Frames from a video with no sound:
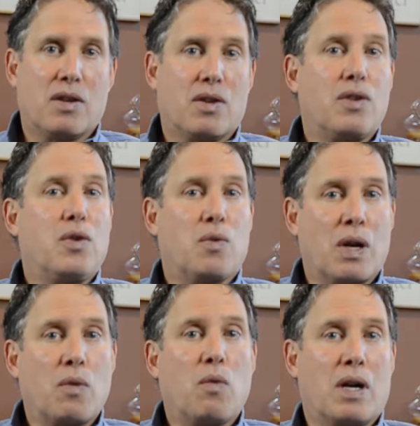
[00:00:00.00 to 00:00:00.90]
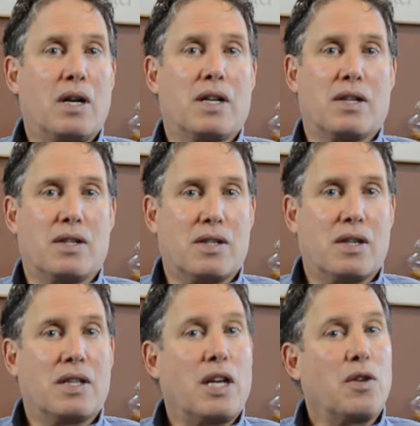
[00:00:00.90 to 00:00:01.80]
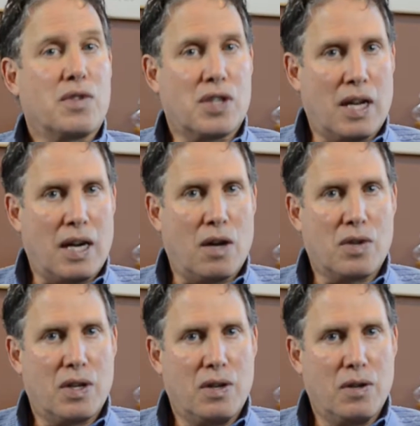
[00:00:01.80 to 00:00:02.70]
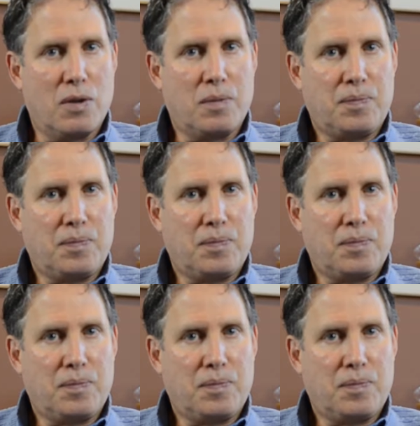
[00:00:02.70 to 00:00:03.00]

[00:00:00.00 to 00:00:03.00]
to doing what it is that you've set out to do.